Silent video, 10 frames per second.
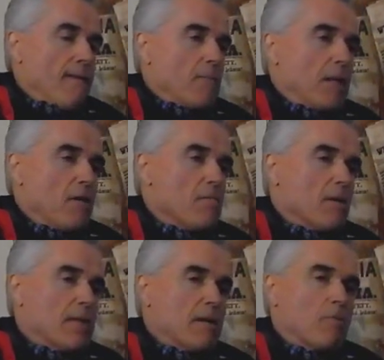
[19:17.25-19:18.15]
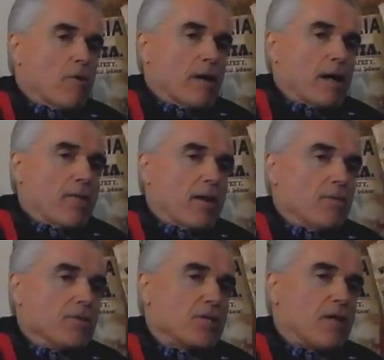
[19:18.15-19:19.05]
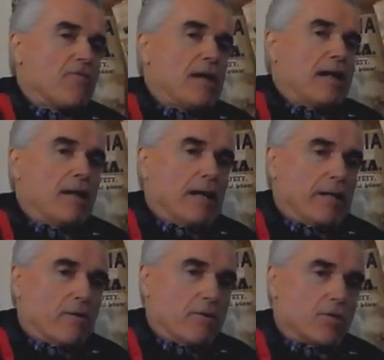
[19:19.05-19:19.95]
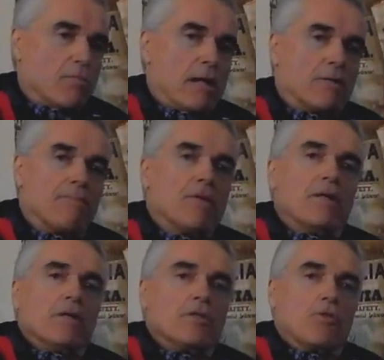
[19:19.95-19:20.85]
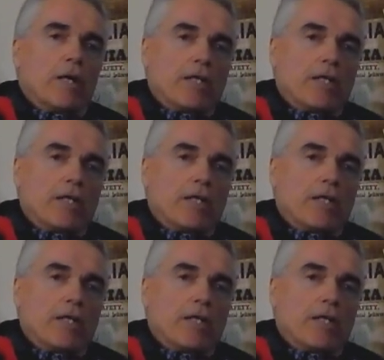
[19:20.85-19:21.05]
But I remember that morning, I think it was, I found out later it was about twenty,